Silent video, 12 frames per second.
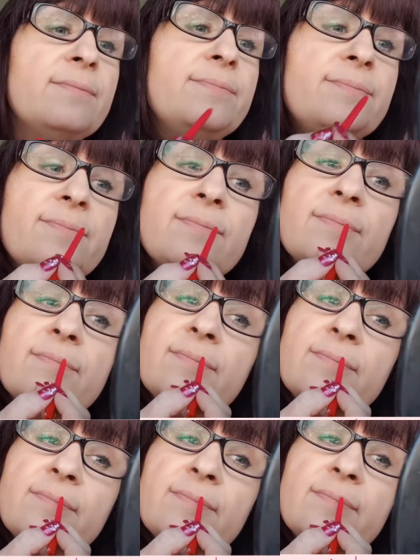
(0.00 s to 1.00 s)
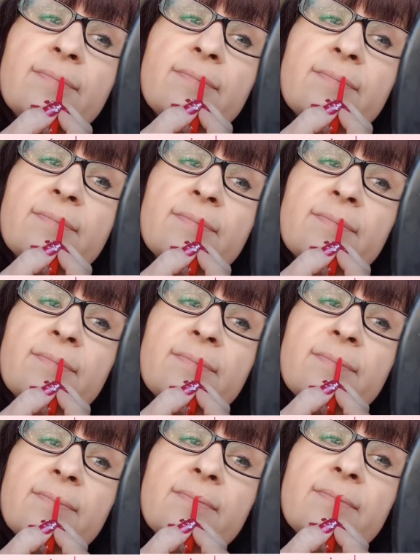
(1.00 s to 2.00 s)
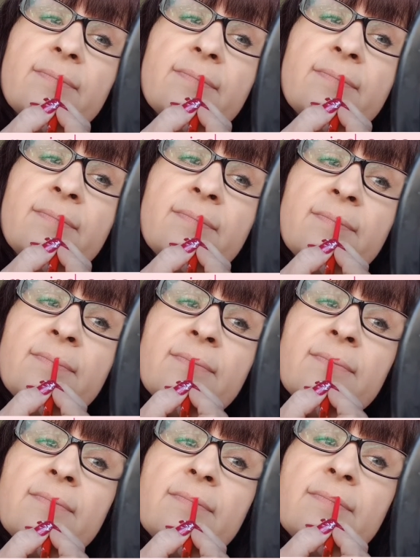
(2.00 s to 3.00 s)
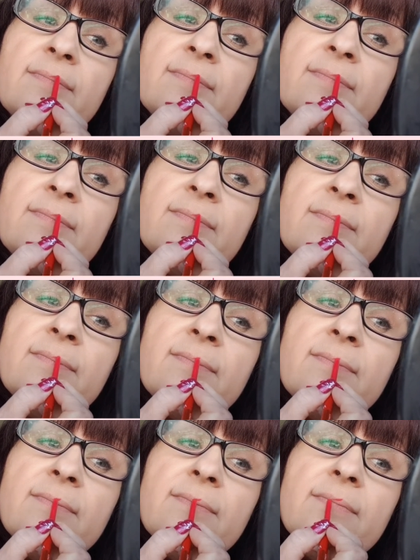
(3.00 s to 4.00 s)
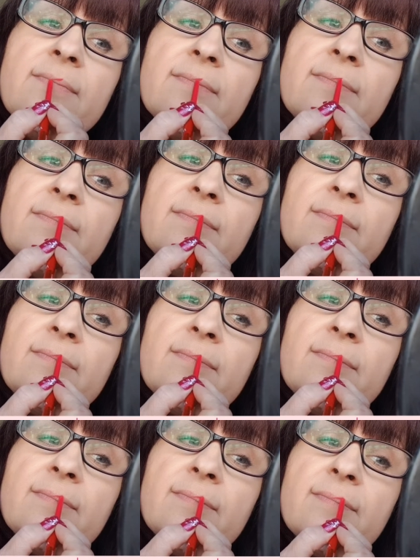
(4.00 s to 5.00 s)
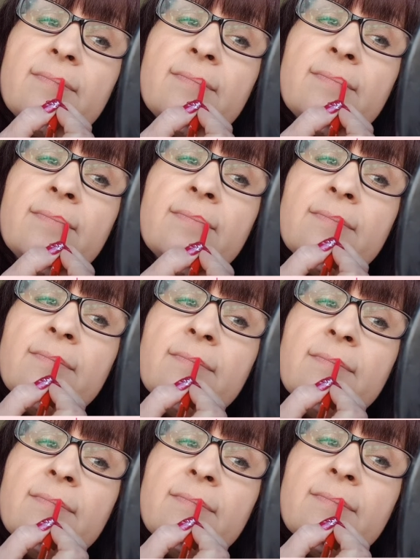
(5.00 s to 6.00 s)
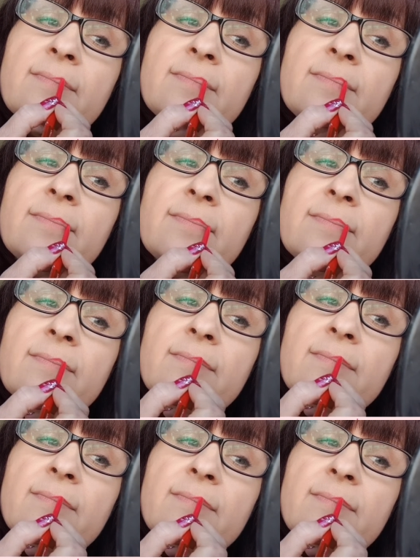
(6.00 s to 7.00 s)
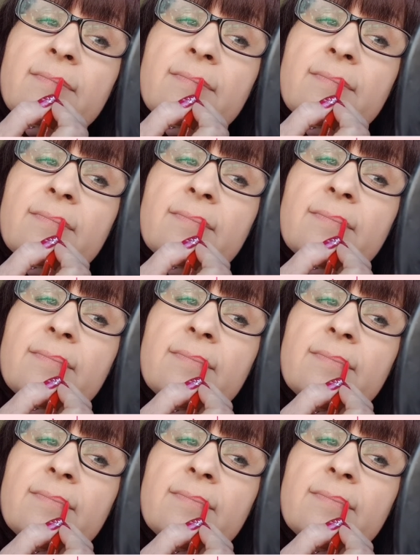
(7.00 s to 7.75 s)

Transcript: (no one is talking)